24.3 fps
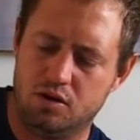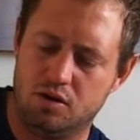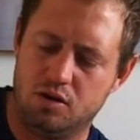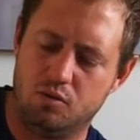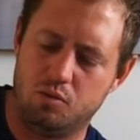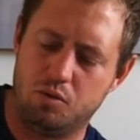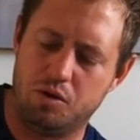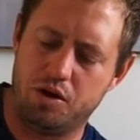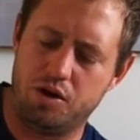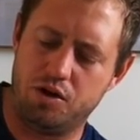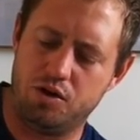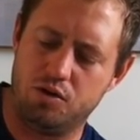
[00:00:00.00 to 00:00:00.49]
the
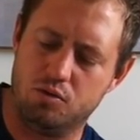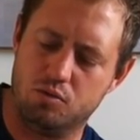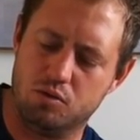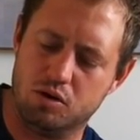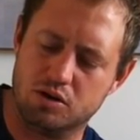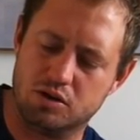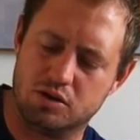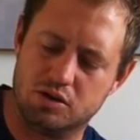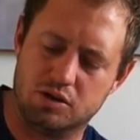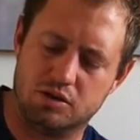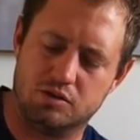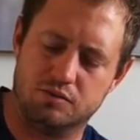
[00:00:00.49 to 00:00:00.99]
way you
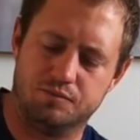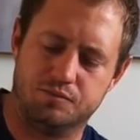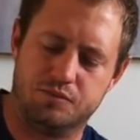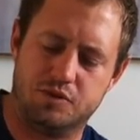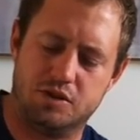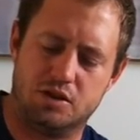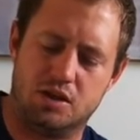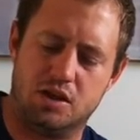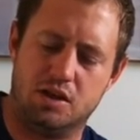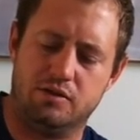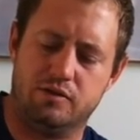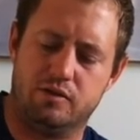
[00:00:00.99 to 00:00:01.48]
want it.
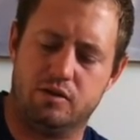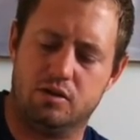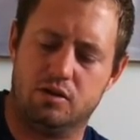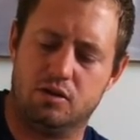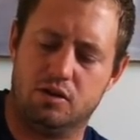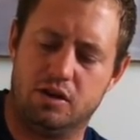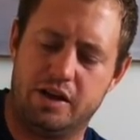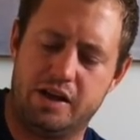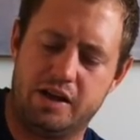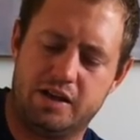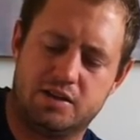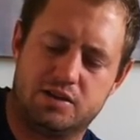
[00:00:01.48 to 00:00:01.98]
Just leave a
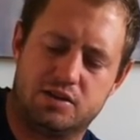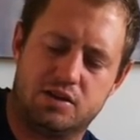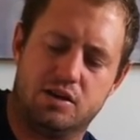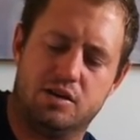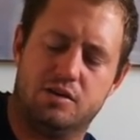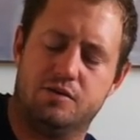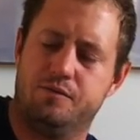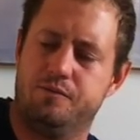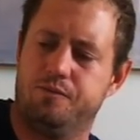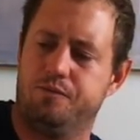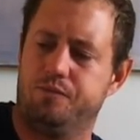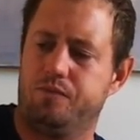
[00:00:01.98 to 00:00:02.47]
little
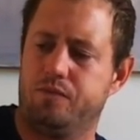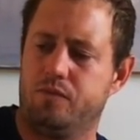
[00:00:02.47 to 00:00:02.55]
extra.